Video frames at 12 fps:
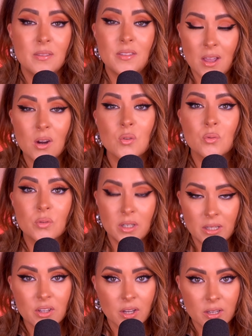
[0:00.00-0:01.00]
They are
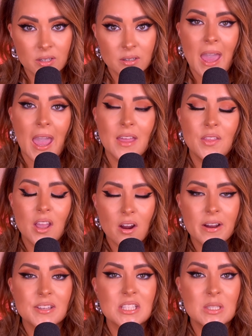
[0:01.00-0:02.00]
really good. And they are
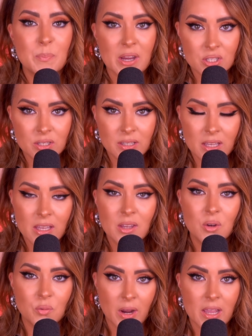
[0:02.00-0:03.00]
especially
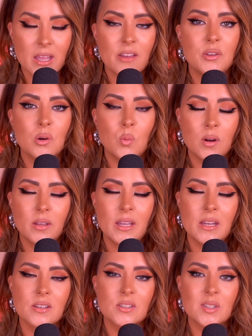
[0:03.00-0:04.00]
great if you're working
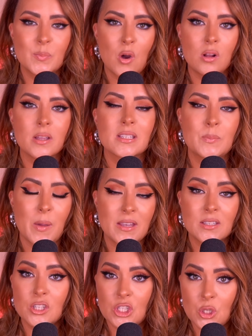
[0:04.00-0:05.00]
in a small space,
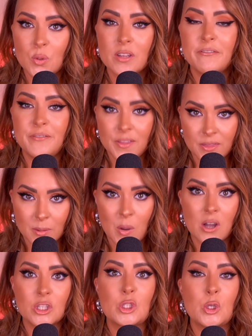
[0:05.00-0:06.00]
because you can fit them
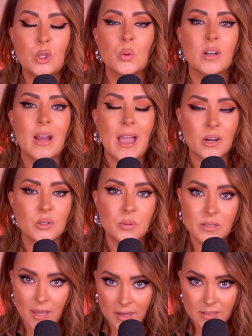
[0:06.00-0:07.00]
onto your actual
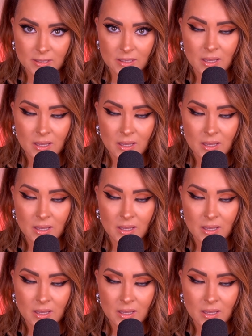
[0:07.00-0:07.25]
desk.